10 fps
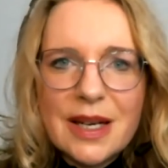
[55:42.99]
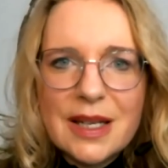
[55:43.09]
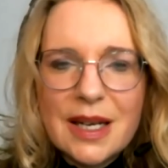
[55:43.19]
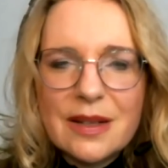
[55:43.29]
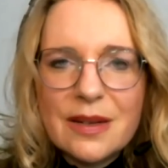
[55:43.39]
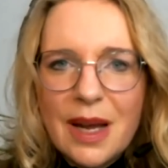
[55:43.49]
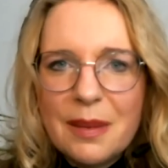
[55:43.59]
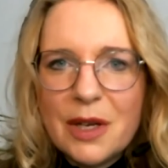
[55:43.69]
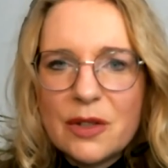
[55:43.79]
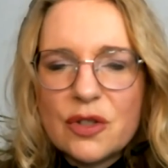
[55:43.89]
and
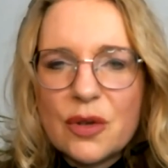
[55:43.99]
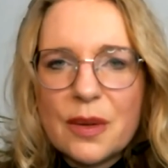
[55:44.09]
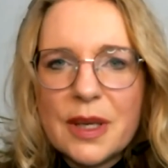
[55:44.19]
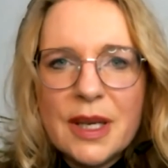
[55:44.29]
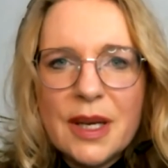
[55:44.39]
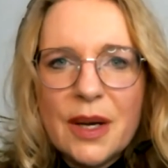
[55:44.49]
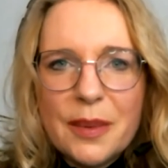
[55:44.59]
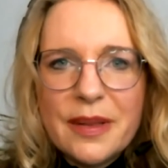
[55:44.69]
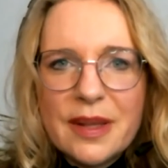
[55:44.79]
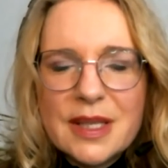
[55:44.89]
I'm not sure
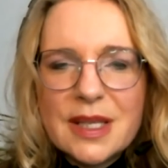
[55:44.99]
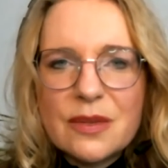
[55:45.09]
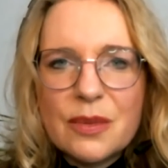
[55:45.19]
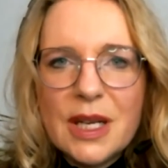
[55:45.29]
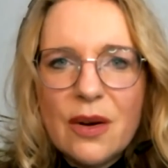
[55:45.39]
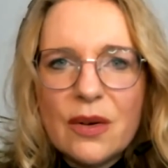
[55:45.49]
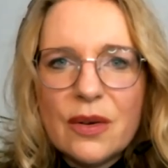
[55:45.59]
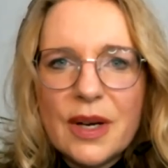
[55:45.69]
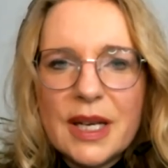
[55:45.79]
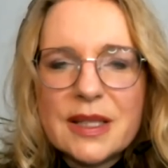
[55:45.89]
whether this is really
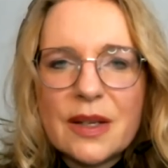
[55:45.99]
ongoing.